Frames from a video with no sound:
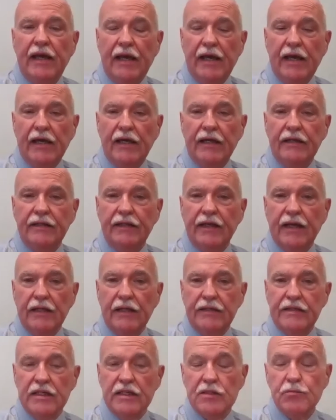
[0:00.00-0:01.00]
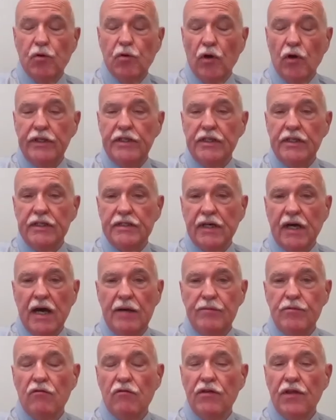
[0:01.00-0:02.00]
And at this point in
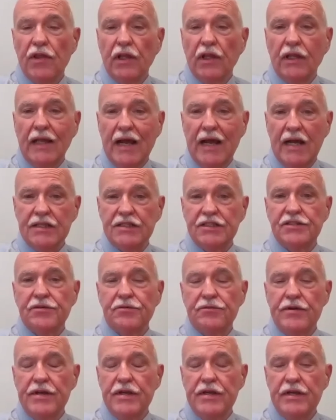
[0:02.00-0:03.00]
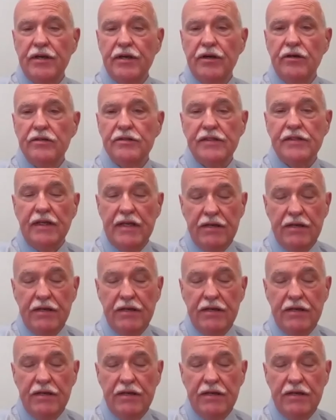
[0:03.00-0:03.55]
time, over the last 3 years,